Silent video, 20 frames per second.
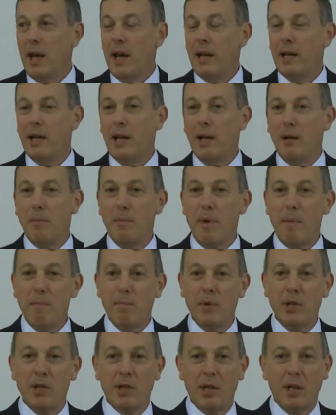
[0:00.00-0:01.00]
And our
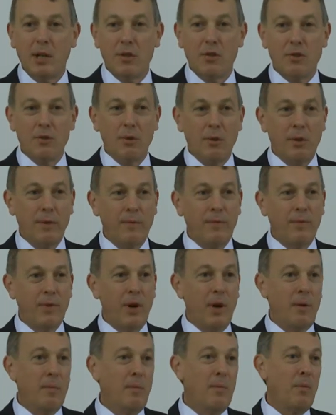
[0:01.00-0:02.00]
members are drawn
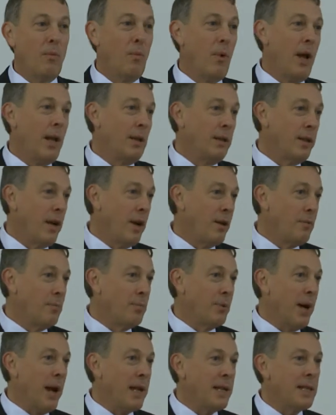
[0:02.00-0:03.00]
from
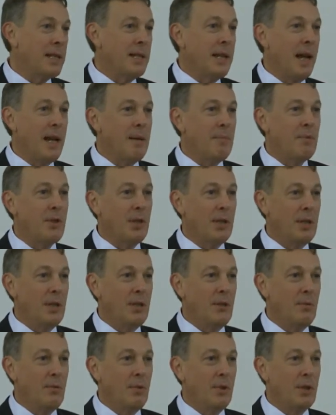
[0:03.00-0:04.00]
well-known brand names that
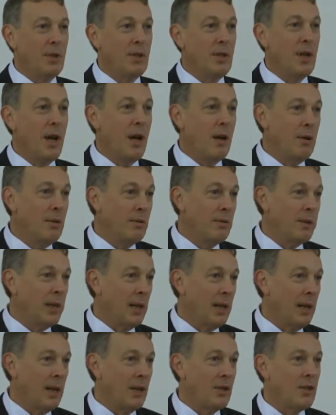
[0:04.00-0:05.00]
you would know,
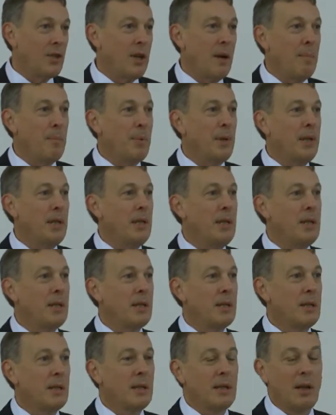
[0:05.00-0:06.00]
the large
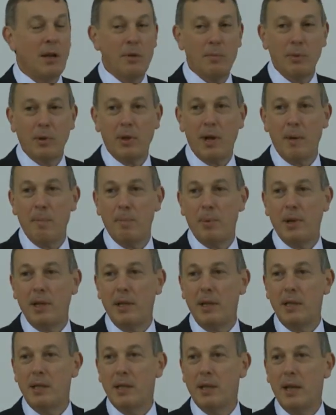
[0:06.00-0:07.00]
companies, global
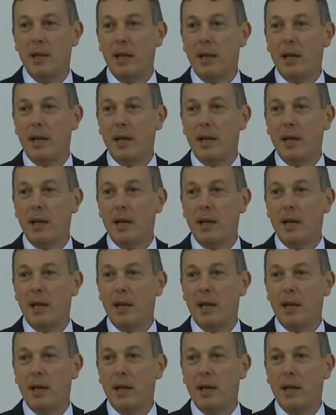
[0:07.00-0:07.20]
companies